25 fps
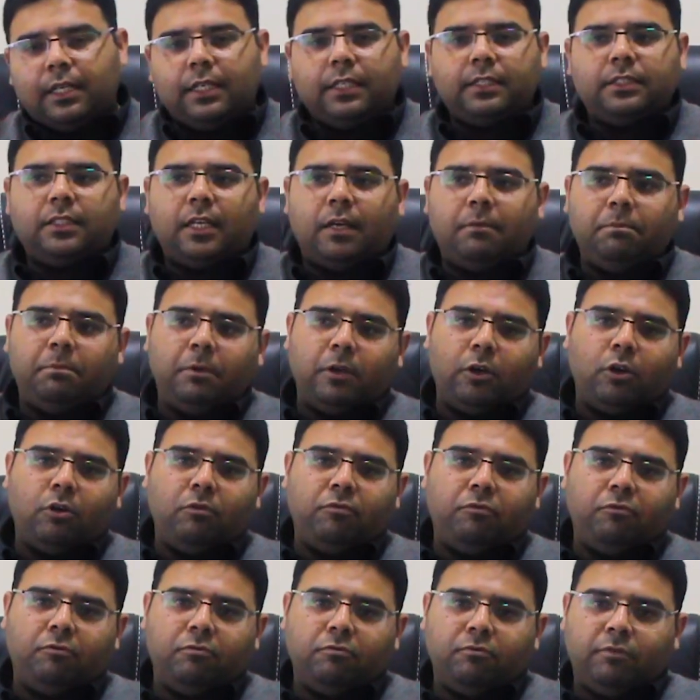example
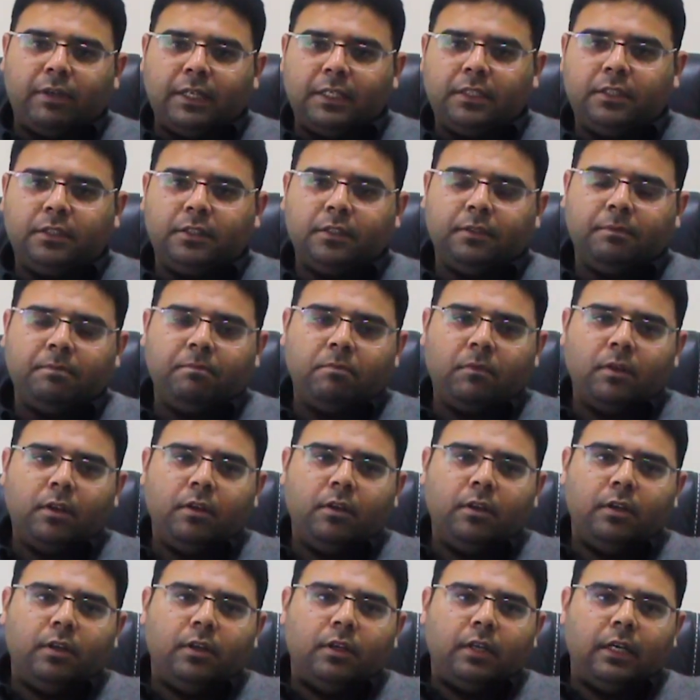of what
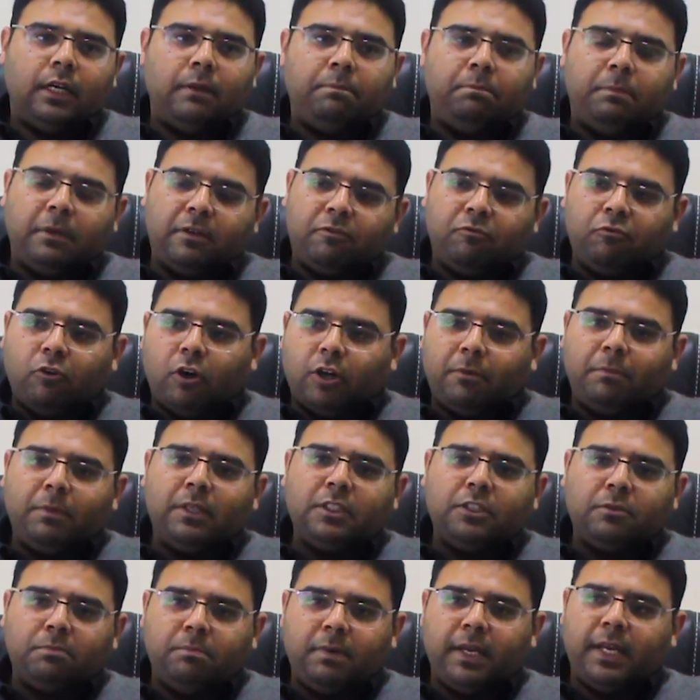a
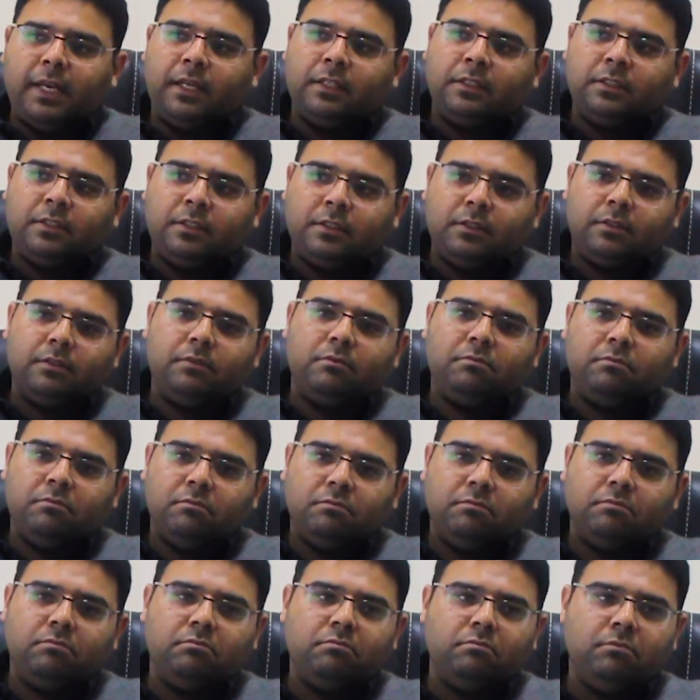performance-based
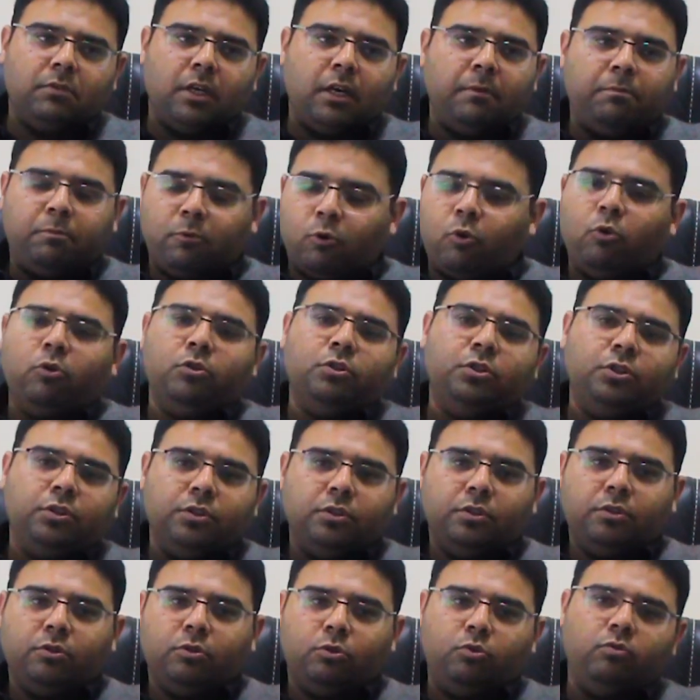approach
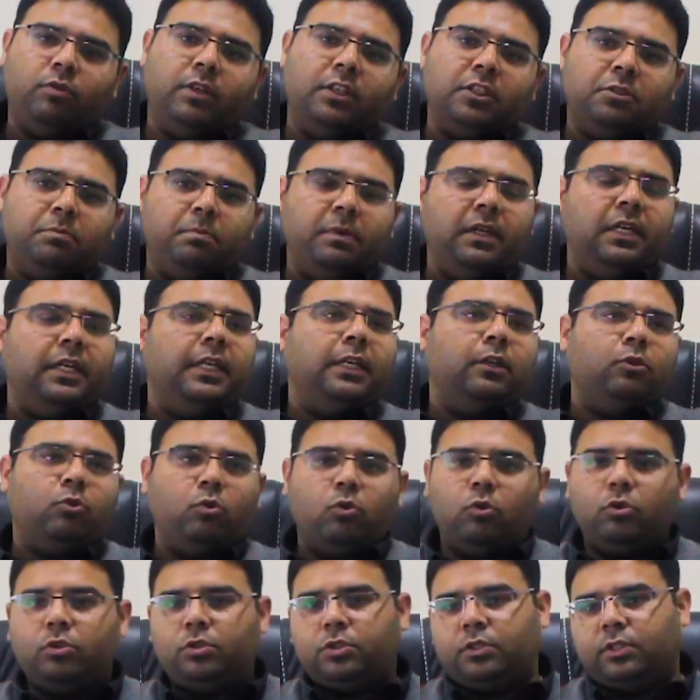towards building
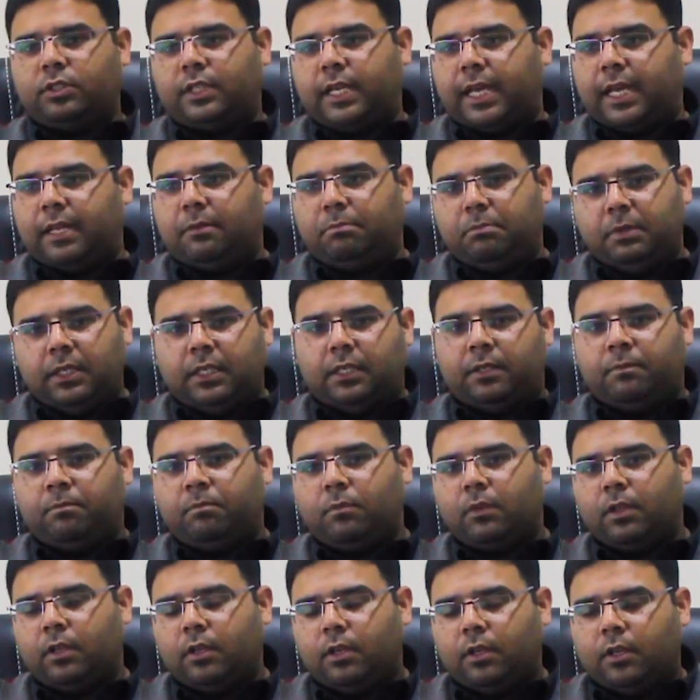codes can be.
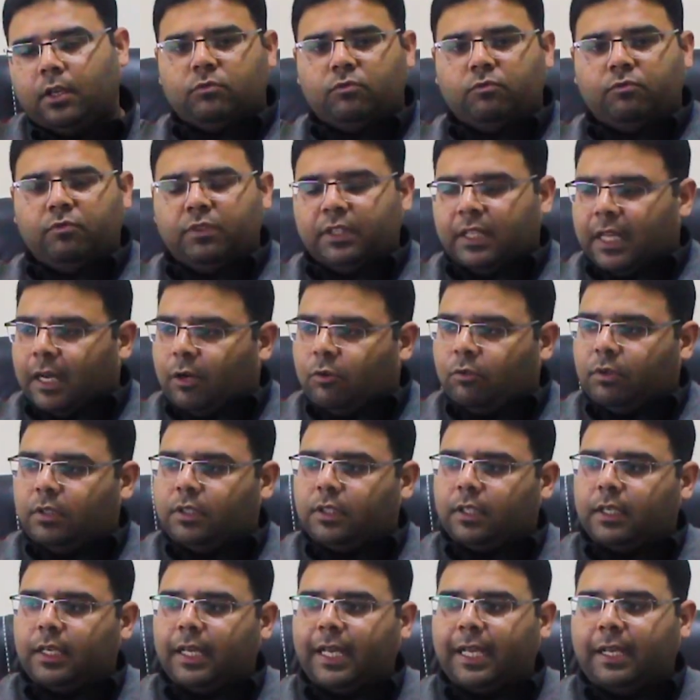Without
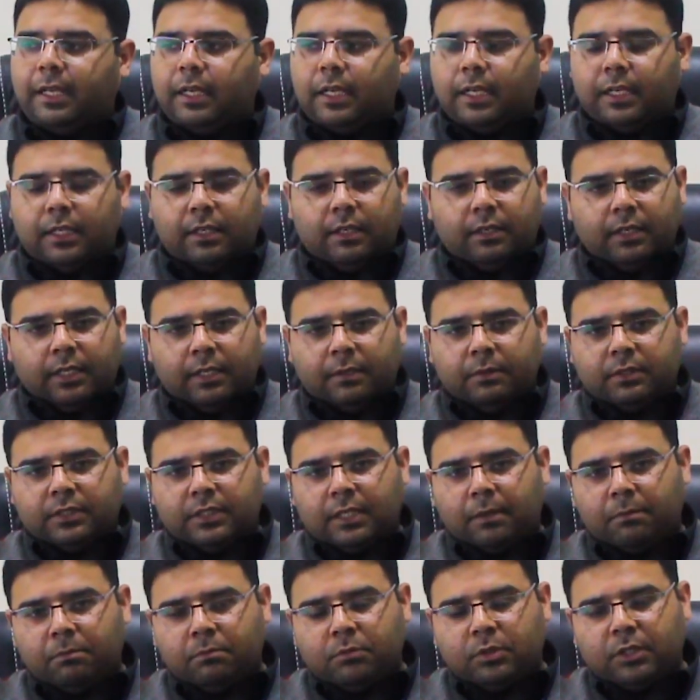
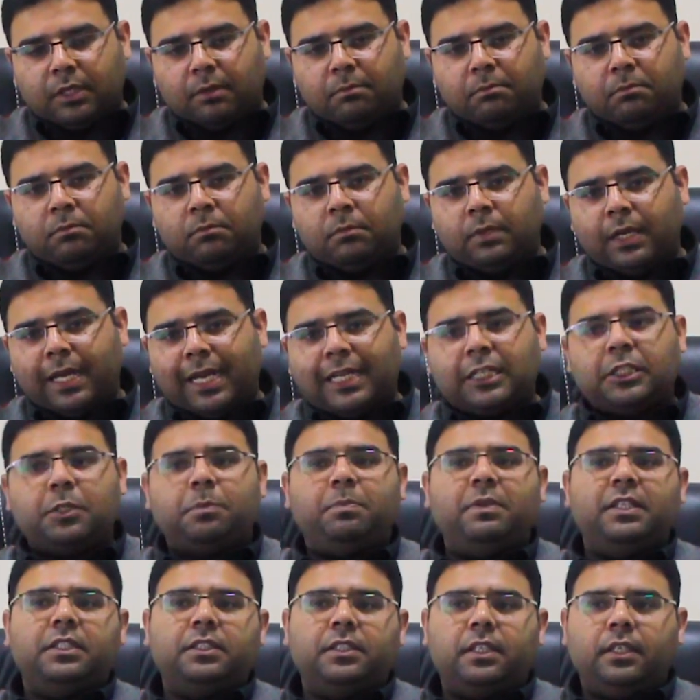some
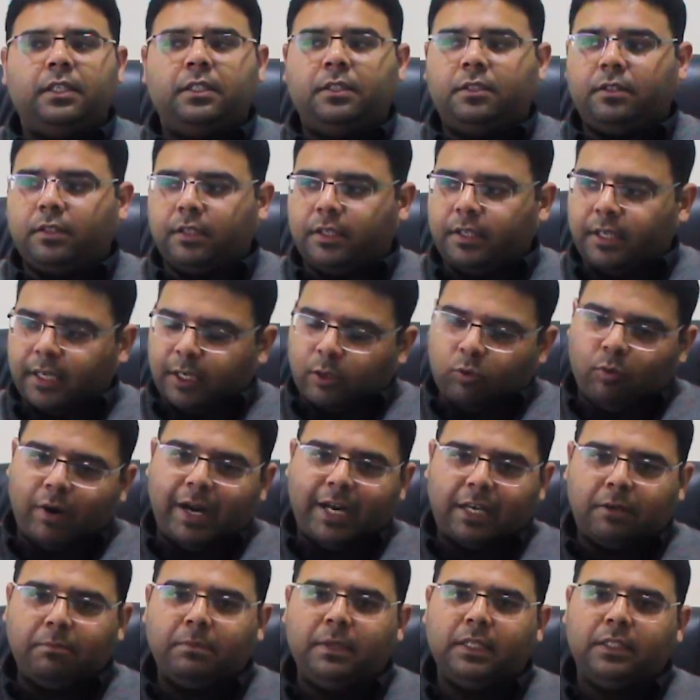explicit
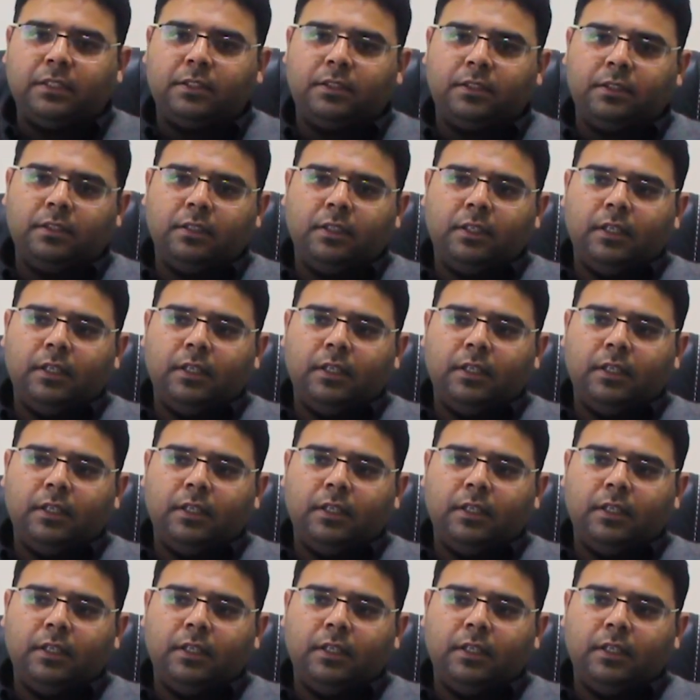requirements